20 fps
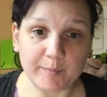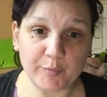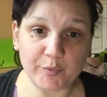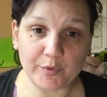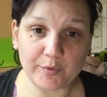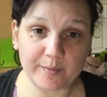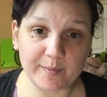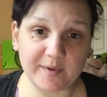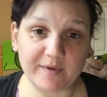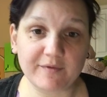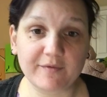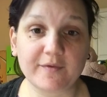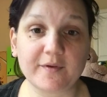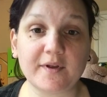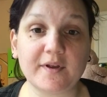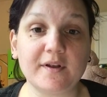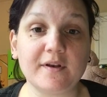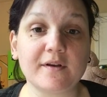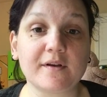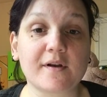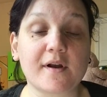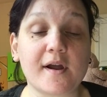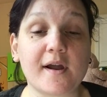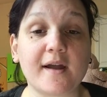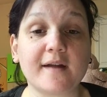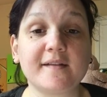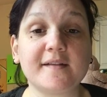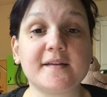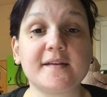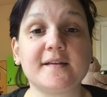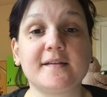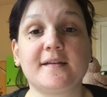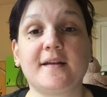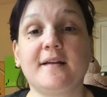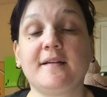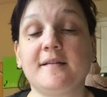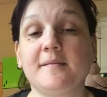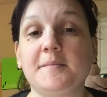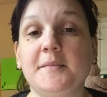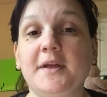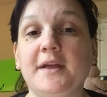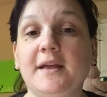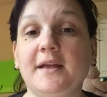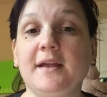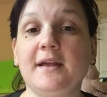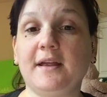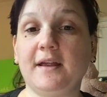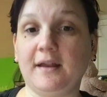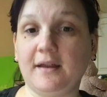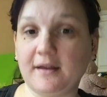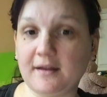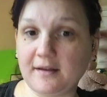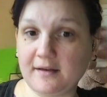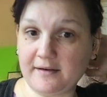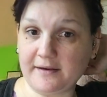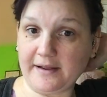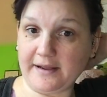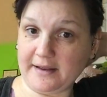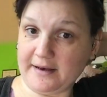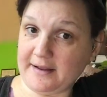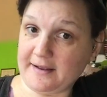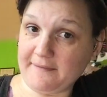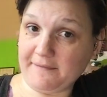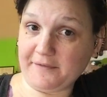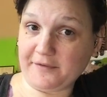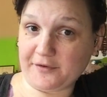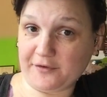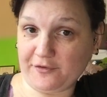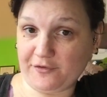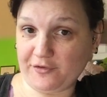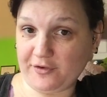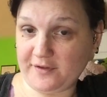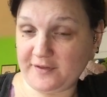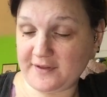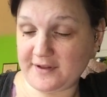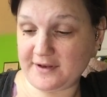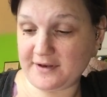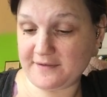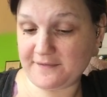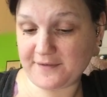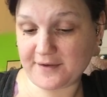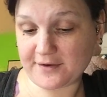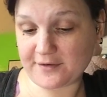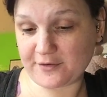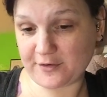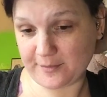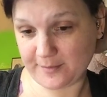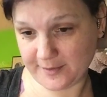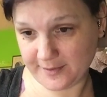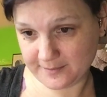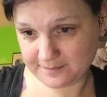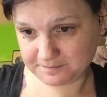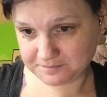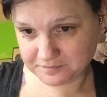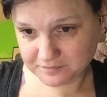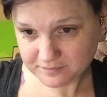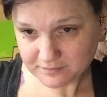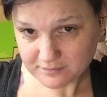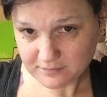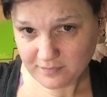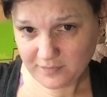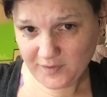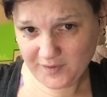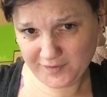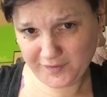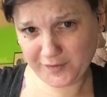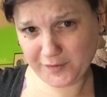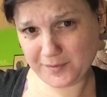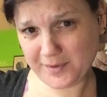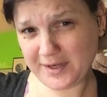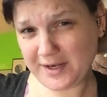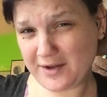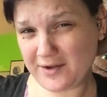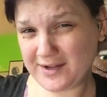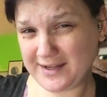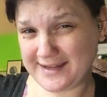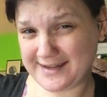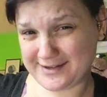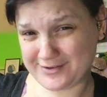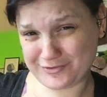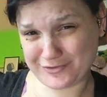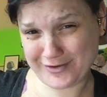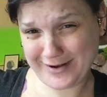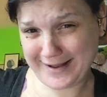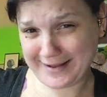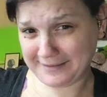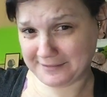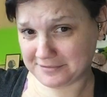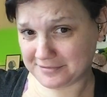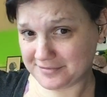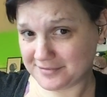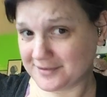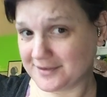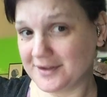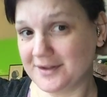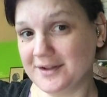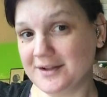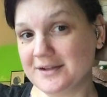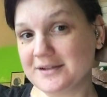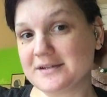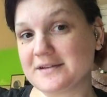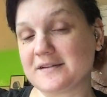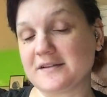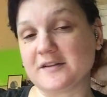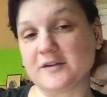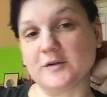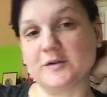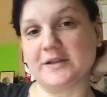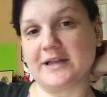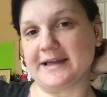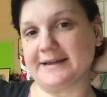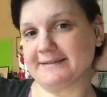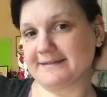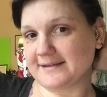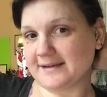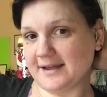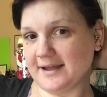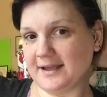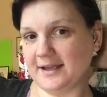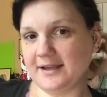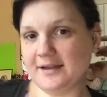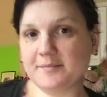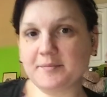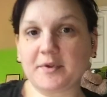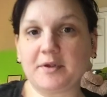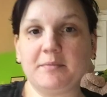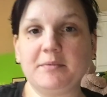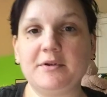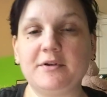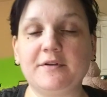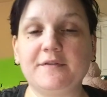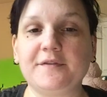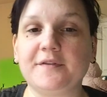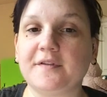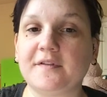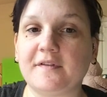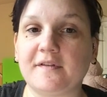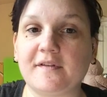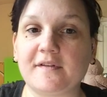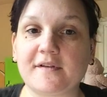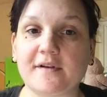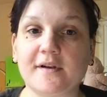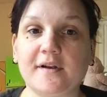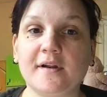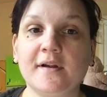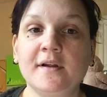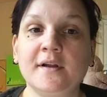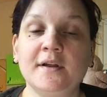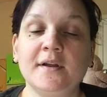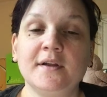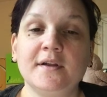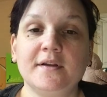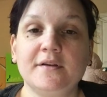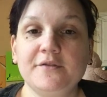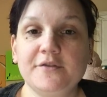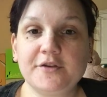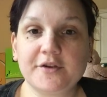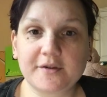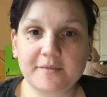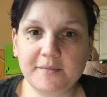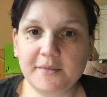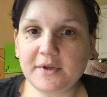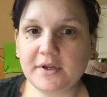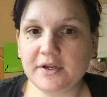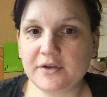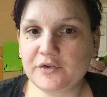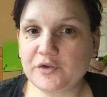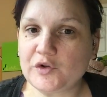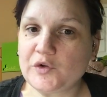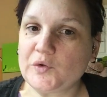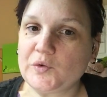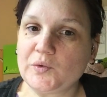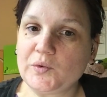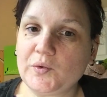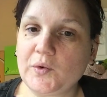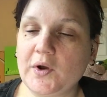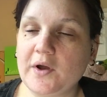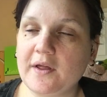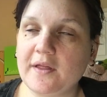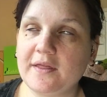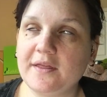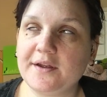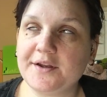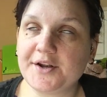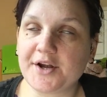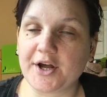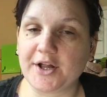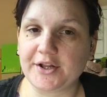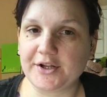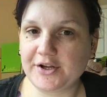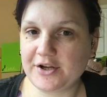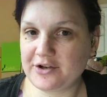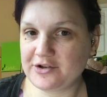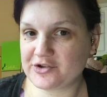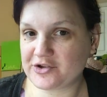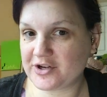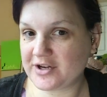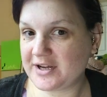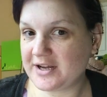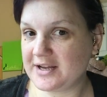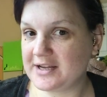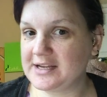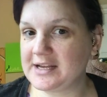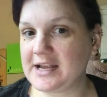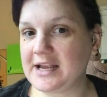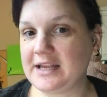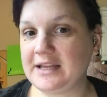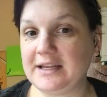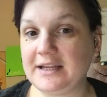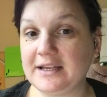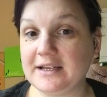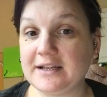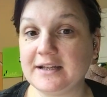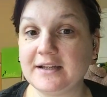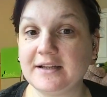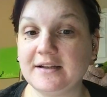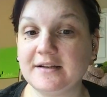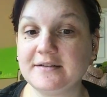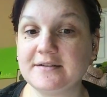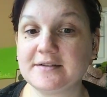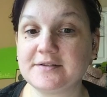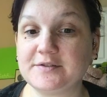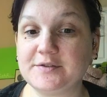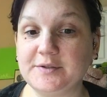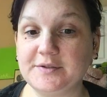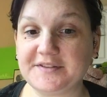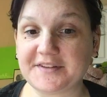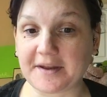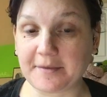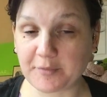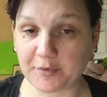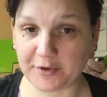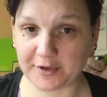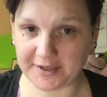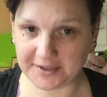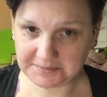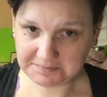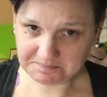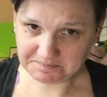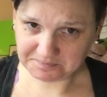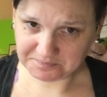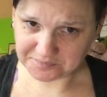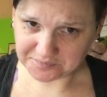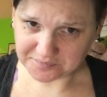Broke my foot in a car accident last May and I had to have surgery at the end of October. So right now I can't drive. So last night, my beautiful sister took me to the Dollar Tree and Tuesday morning.